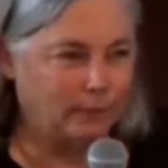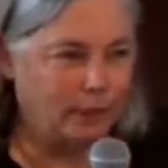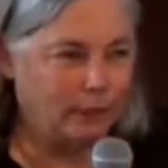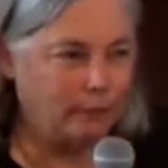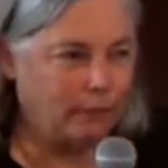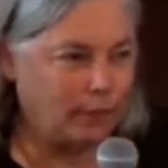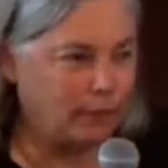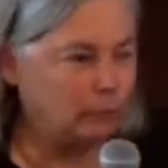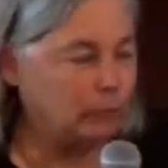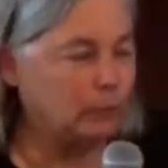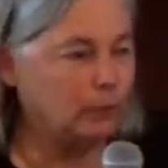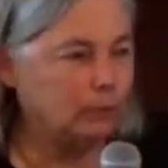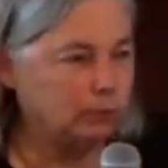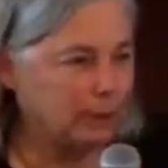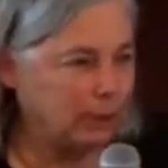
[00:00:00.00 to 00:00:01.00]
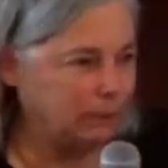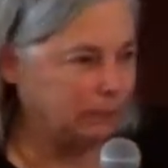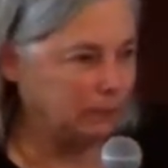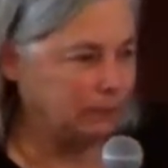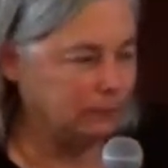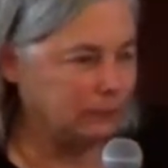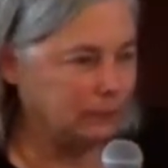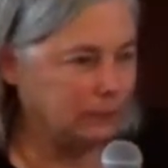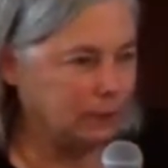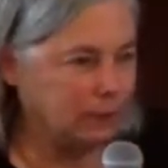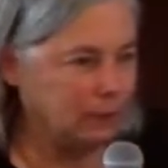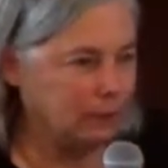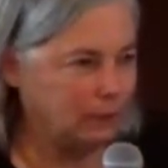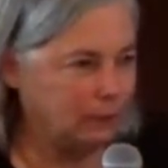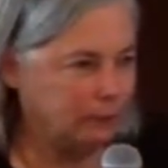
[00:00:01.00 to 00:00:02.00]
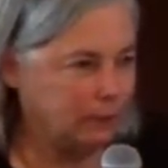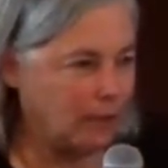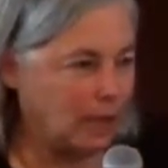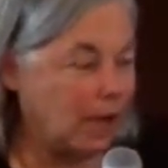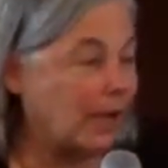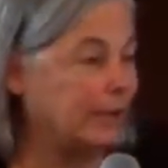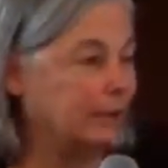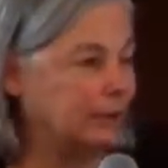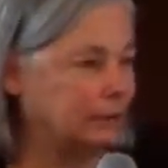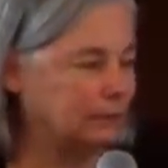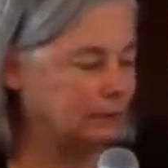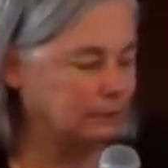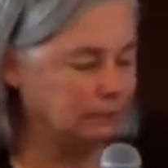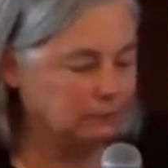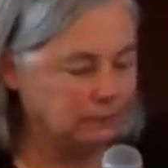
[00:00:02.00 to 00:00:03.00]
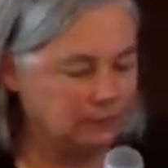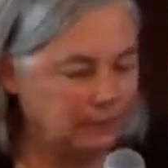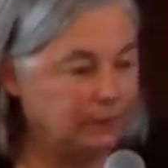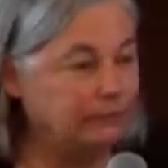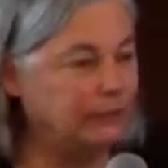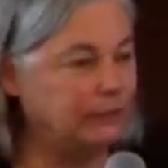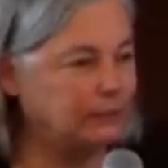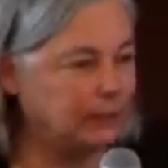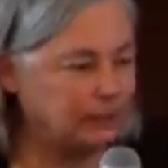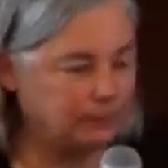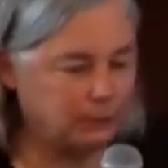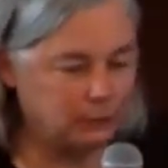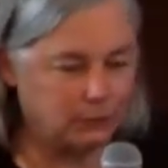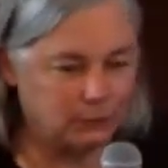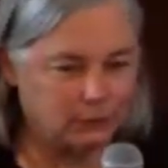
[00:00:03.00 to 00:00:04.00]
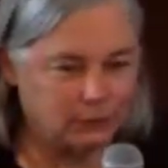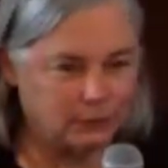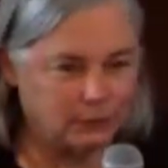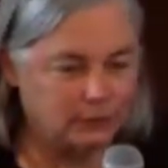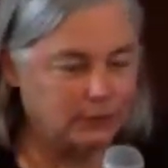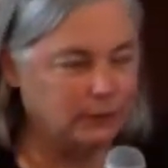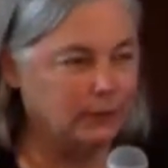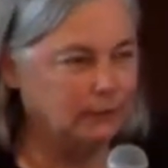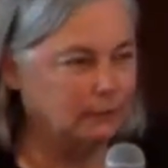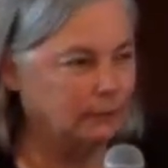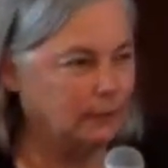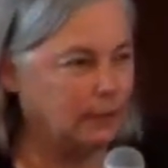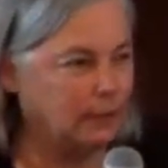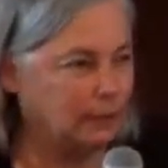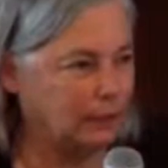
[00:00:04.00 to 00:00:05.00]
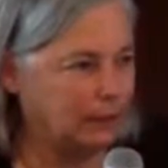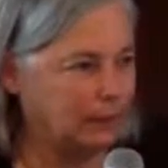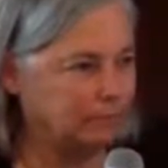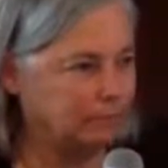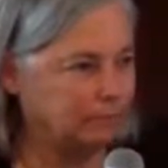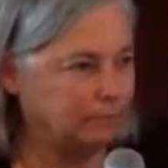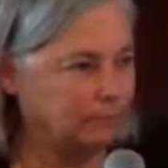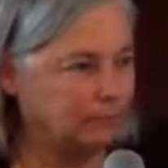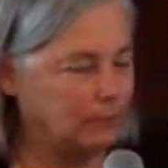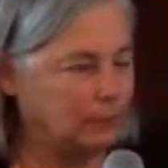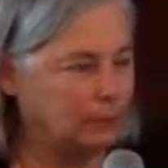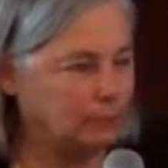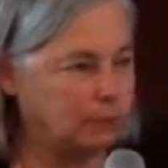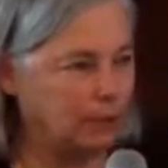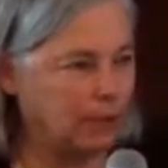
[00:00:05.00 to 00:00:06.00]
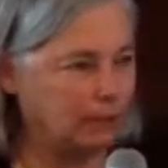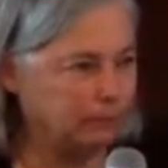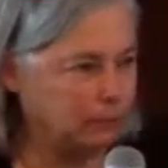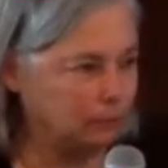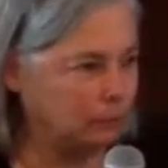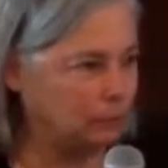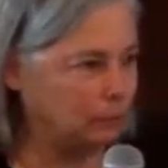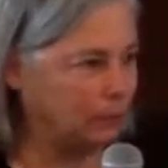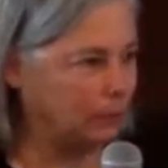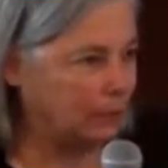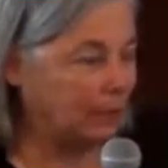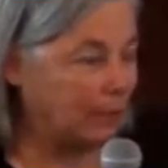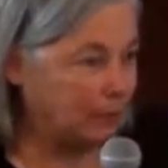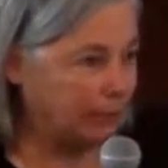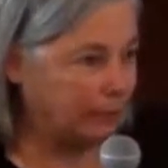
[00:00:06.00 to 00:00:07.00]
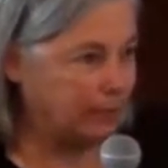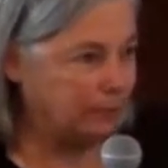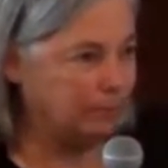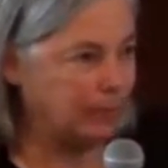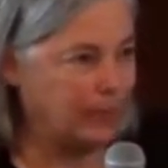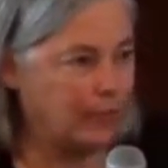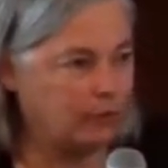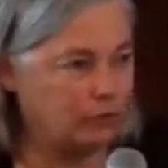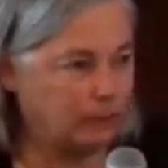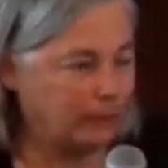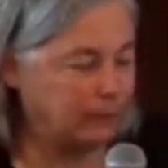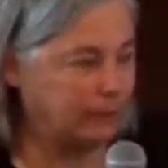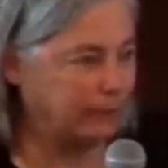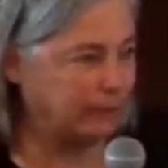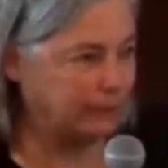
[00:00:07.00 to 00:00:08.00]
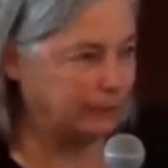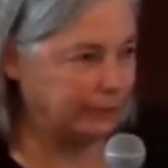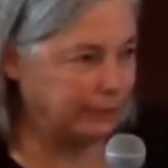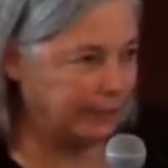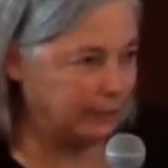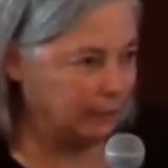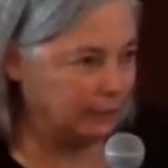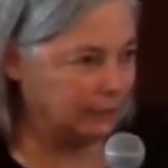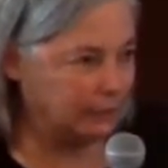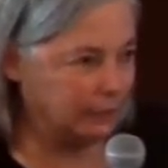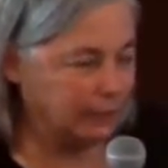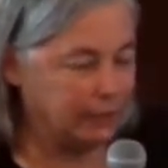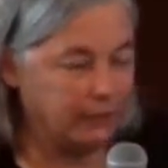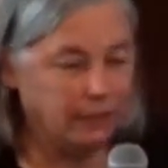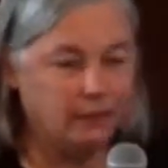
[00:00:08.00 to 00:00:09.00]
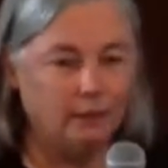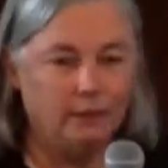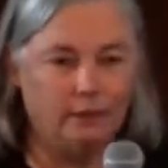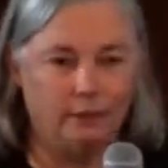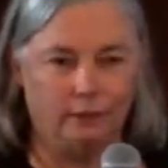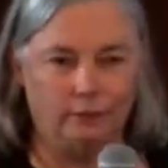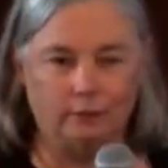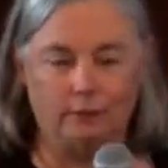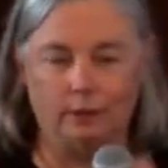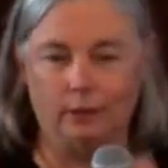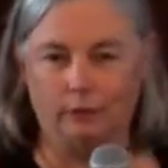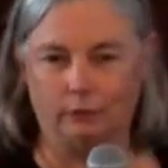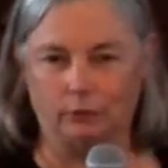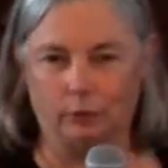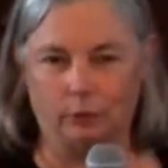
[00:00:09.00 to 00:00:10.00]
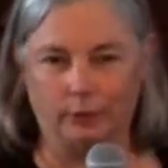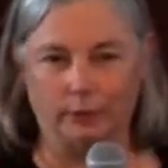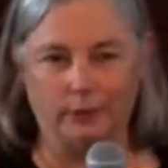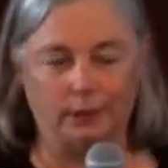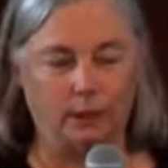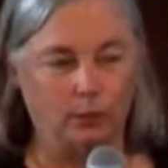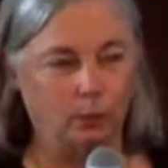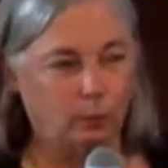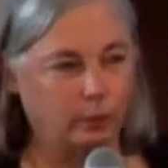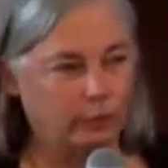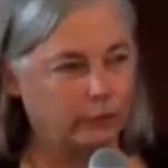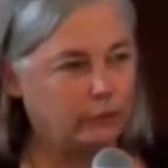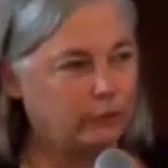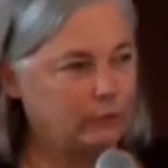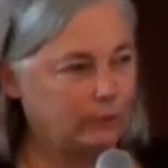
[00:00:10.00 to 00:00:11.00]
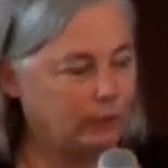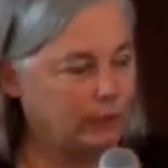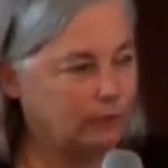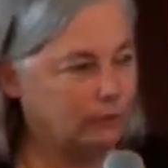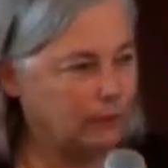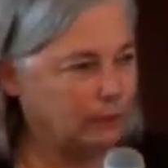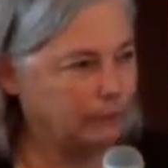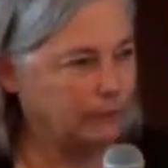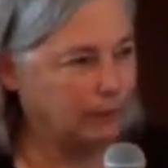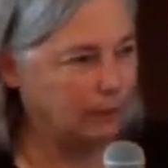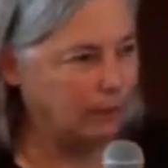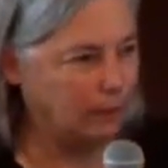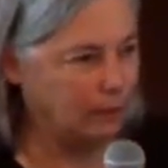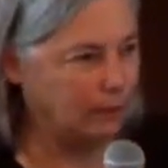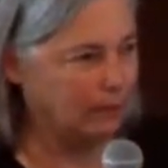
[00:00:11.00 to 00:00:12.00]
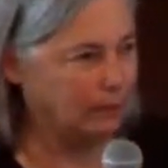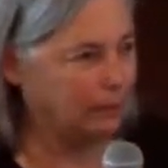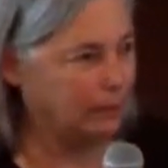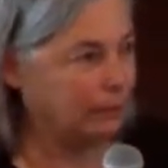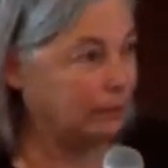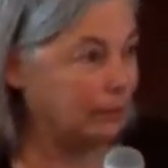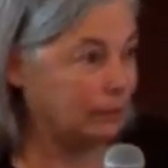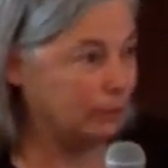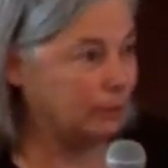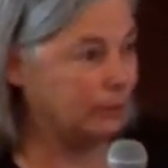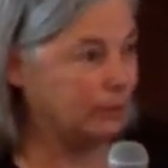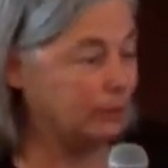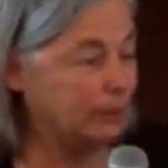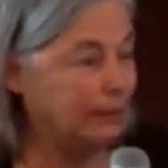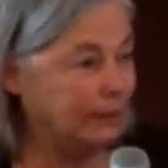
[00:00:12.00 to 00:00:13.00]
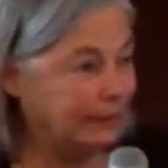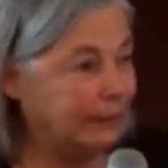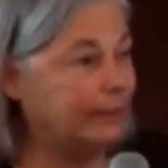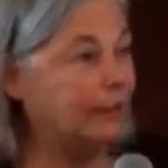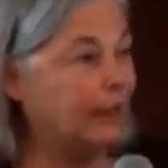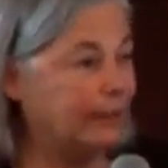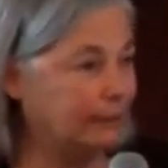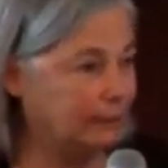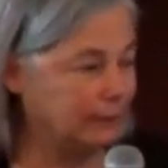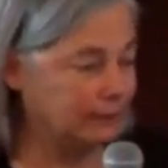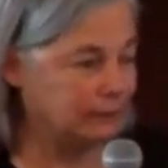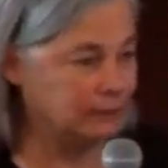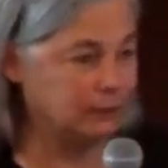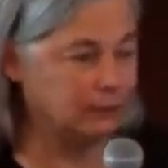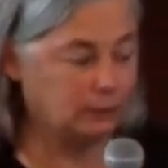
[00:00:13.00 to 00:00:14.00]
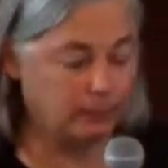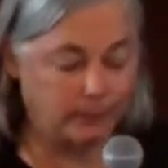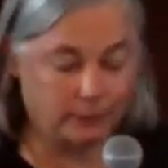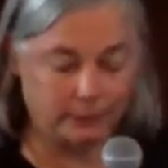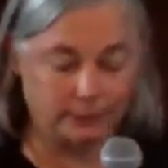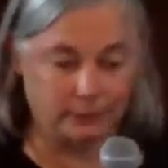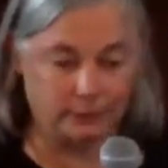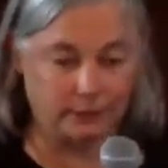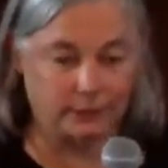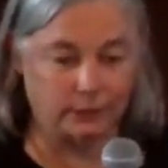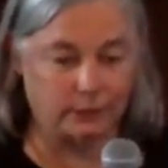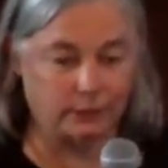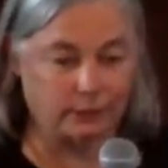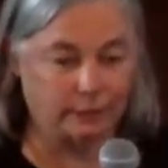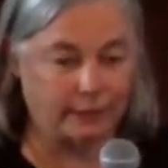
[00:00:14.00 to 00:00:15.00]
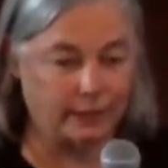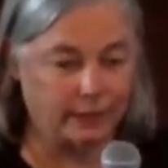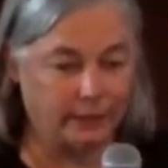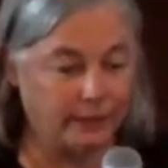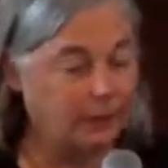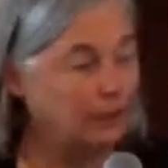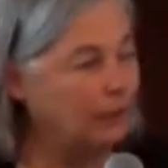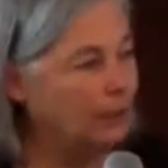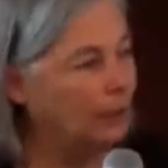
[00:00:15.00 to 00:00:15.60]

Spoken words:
They've had real problems of higher evening temperatures, problems with health impacts, especially to the elderly. It's going to get worse in what we call our urban heat islands as well as the Central Valley.